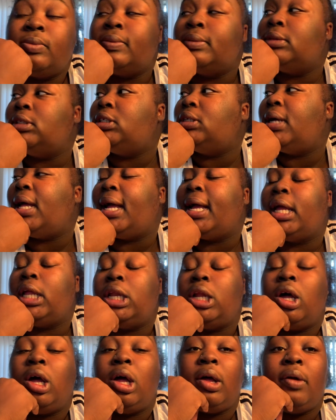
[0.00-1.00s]
So I can
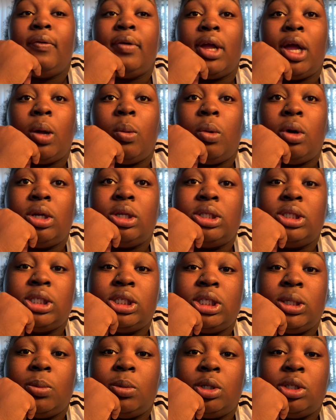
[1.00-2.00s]
know if y'all want to see
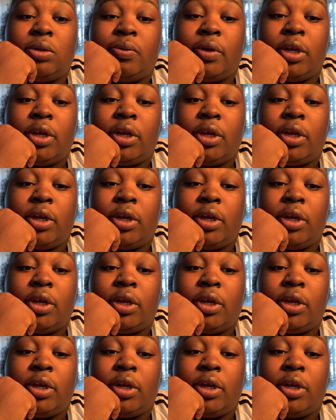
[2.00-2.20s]
some of those